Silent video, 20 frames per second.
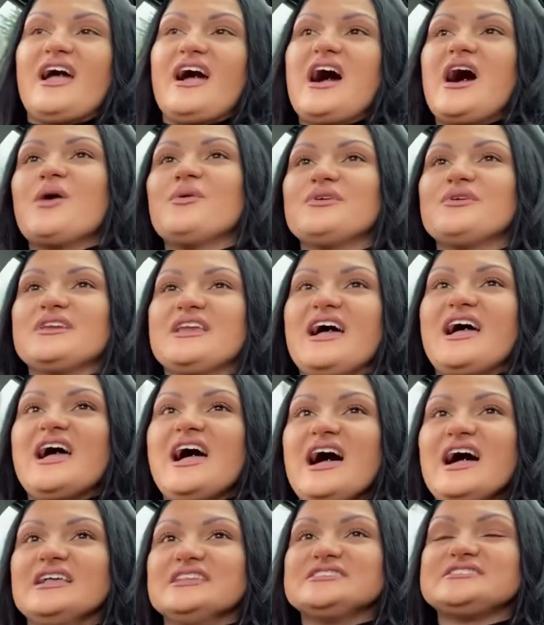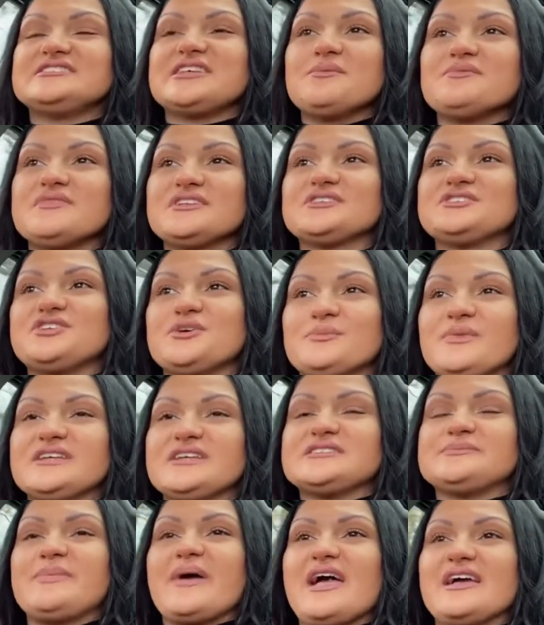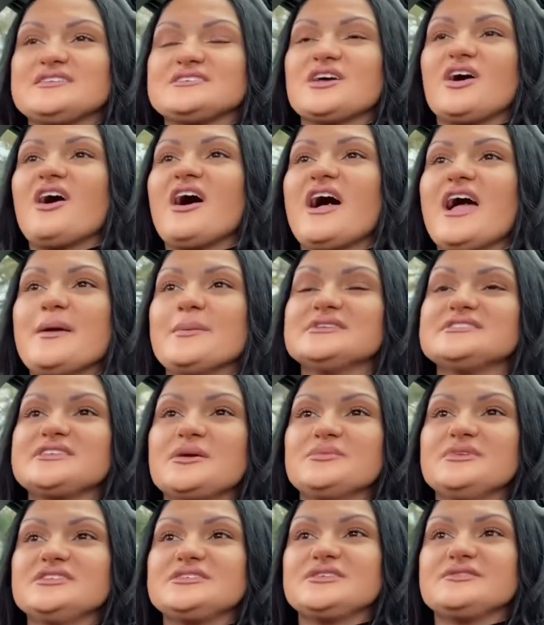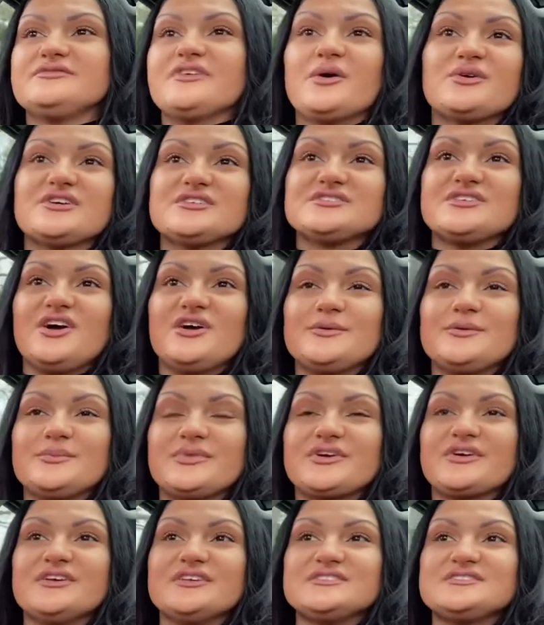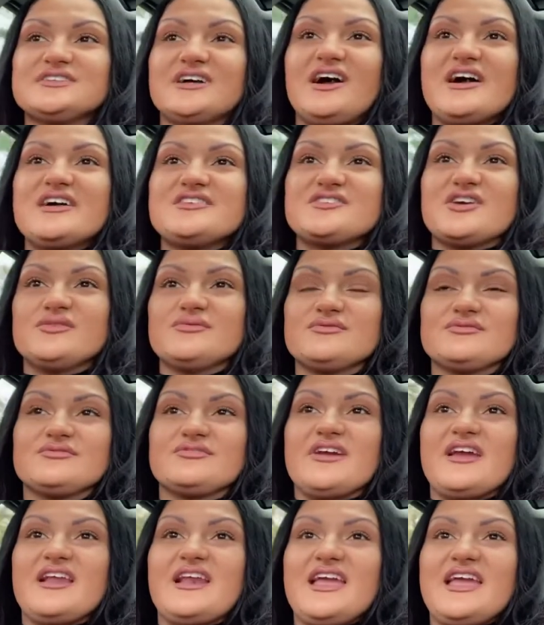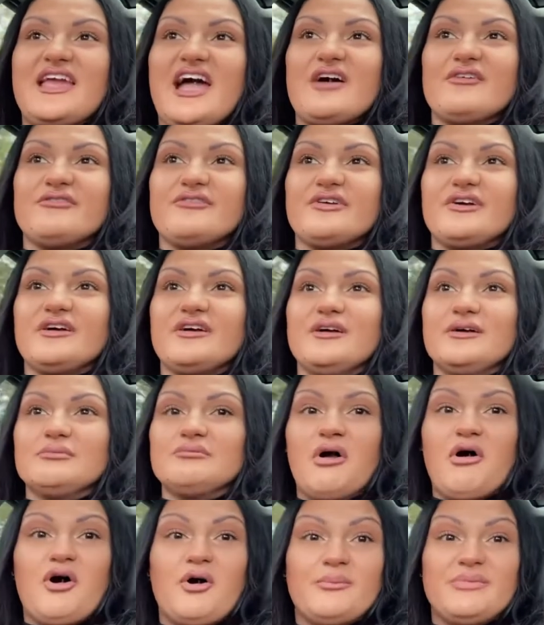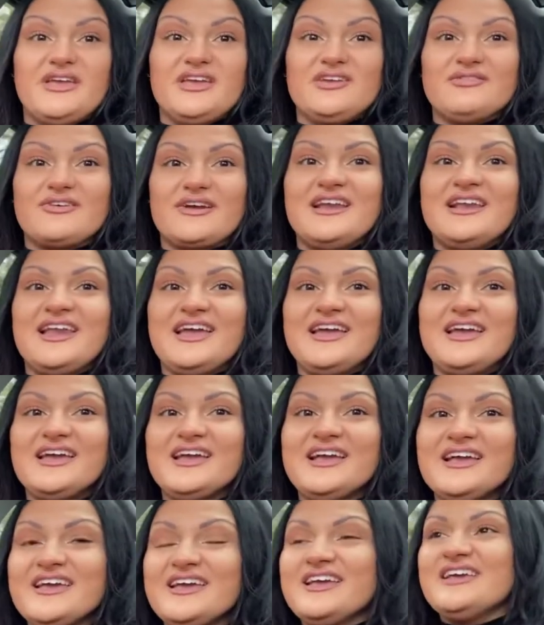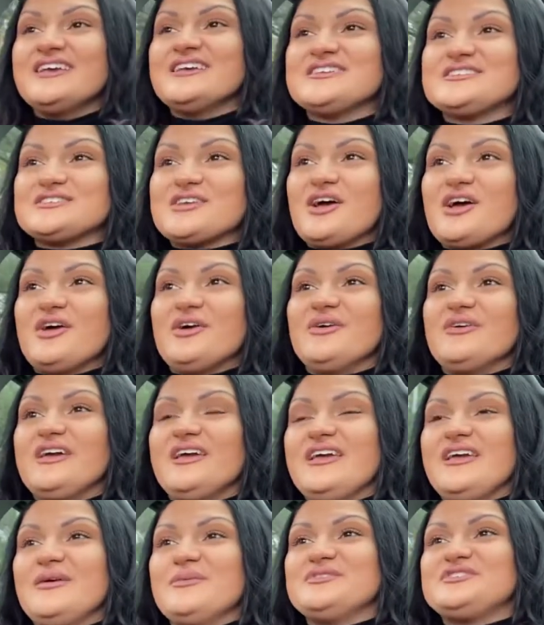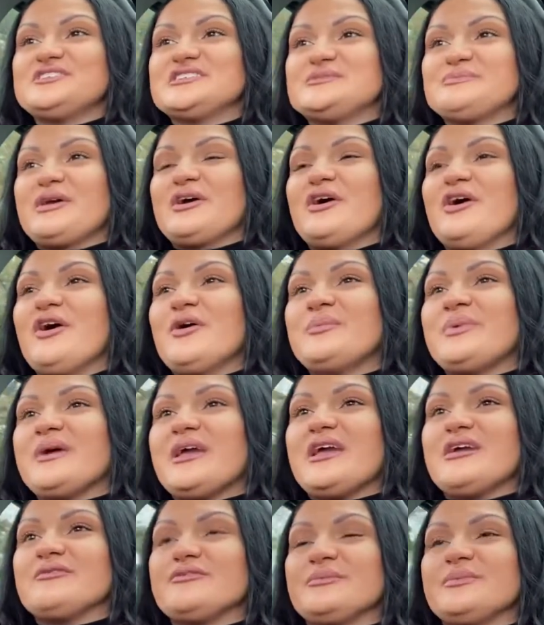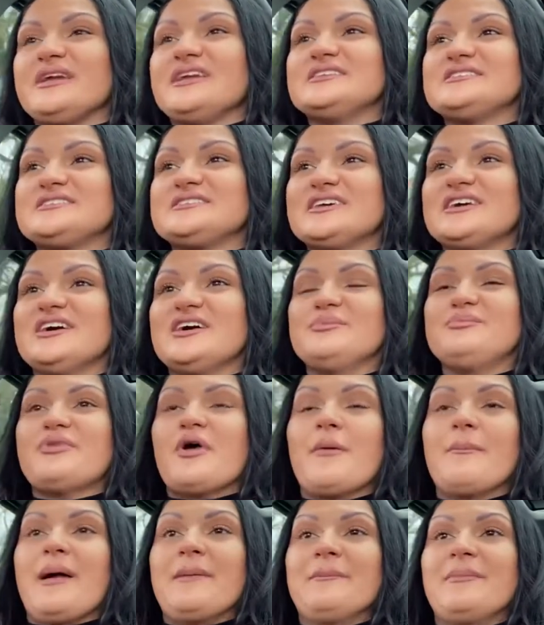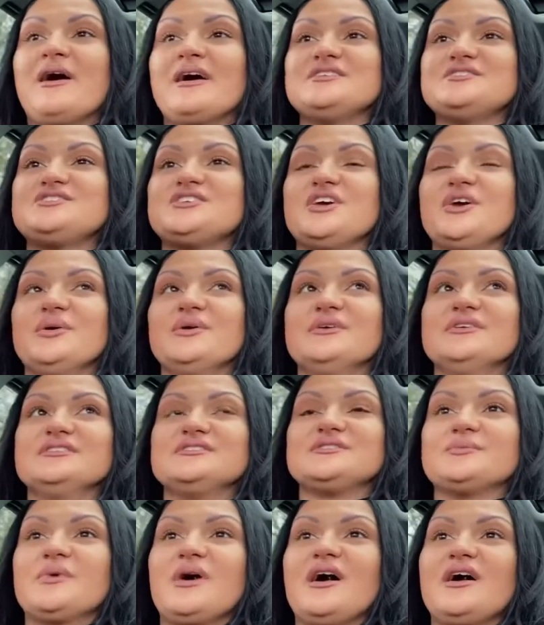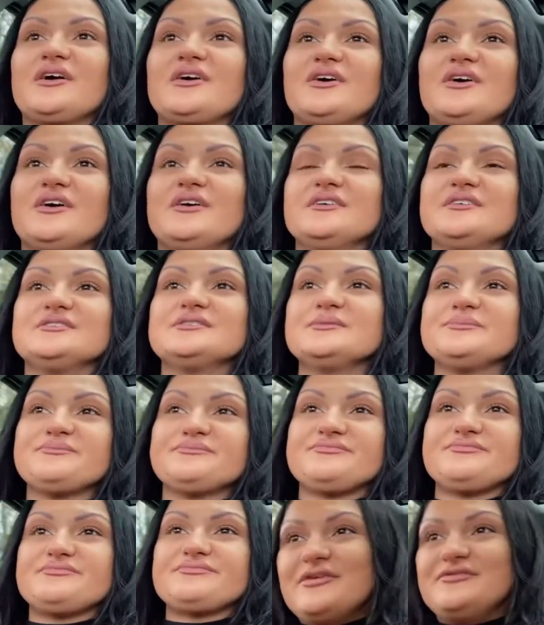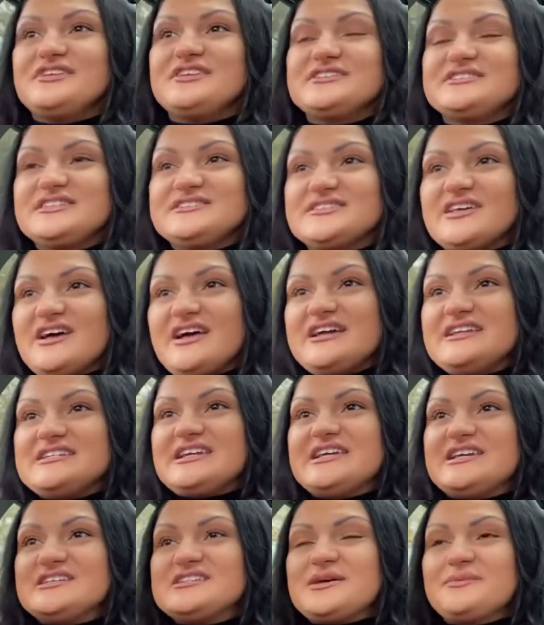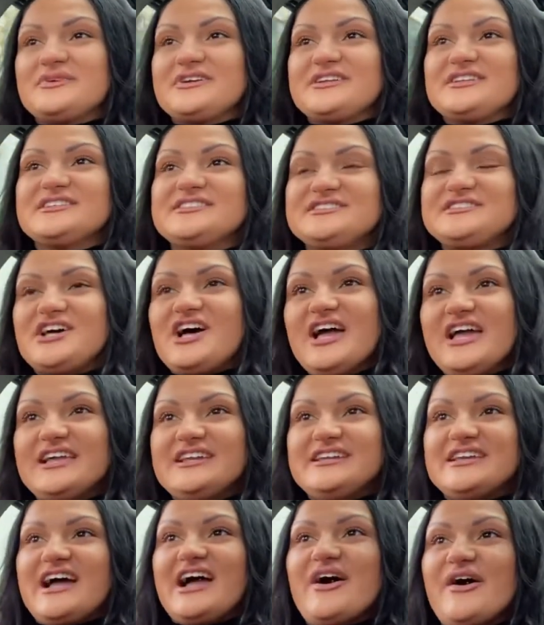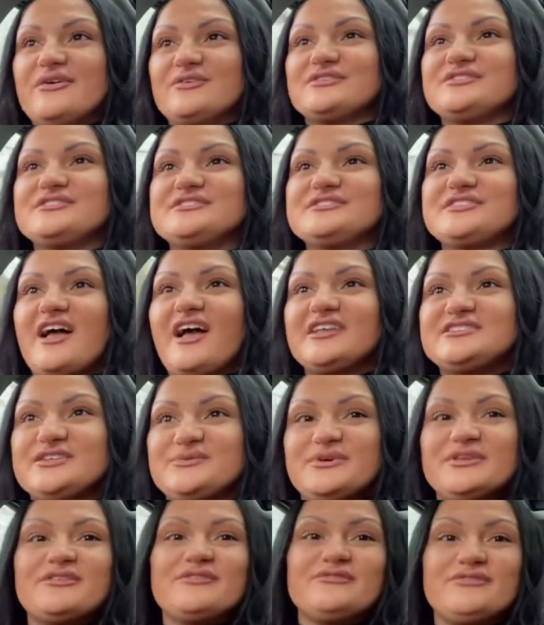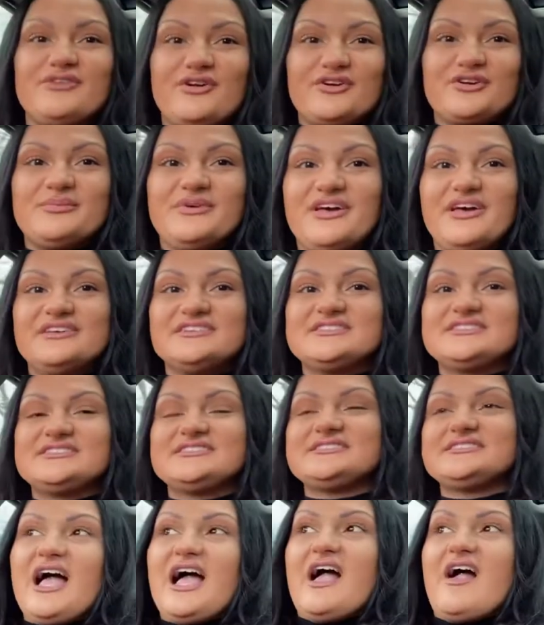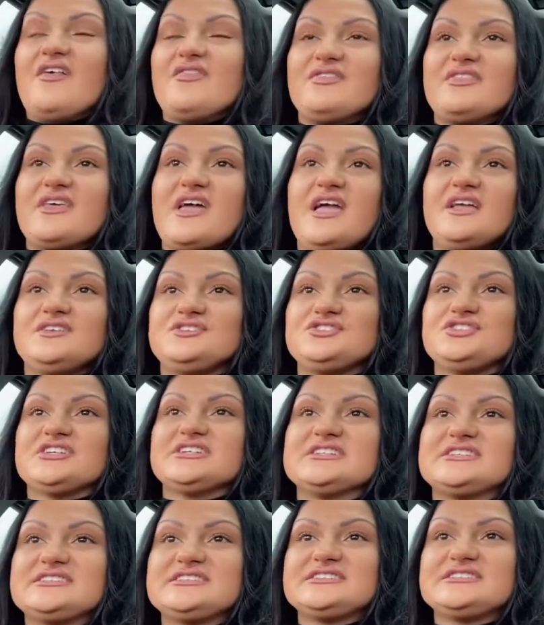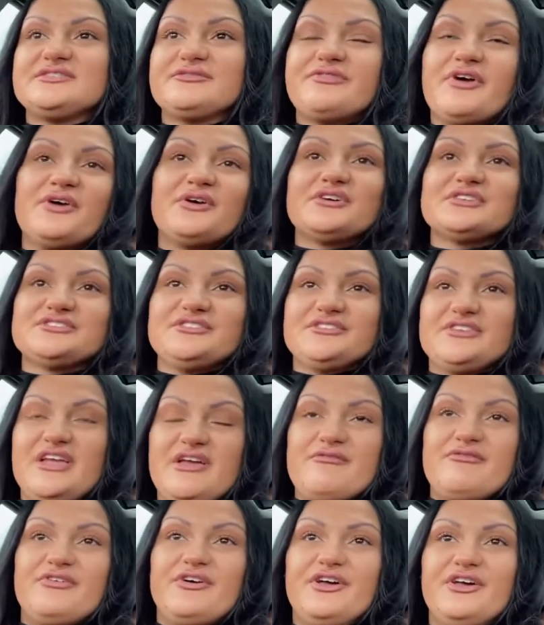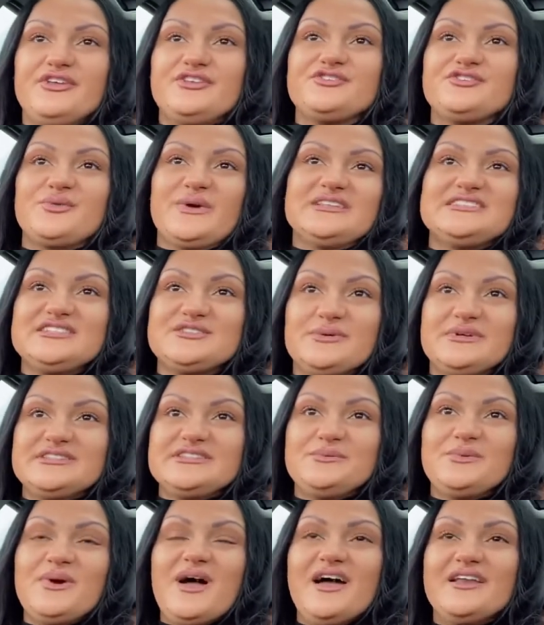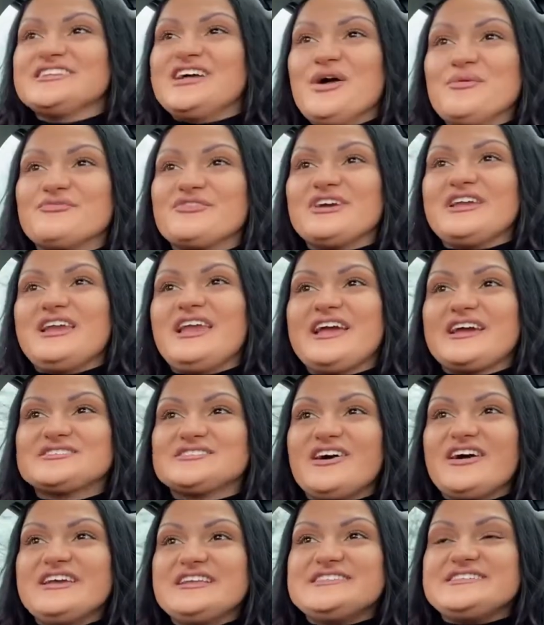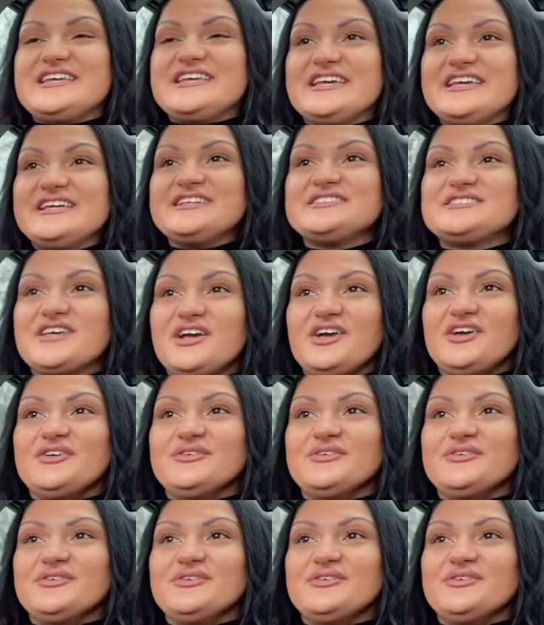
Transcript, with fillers: outlet and something to do in my spare time and something to focus on because I don't really have a hobby really so it would just be a hobby for me to put my mind to and to work on I've just decided I'm going to start it now, start it with the Vlogmas and then just focus on it for 2021. I'm really excited so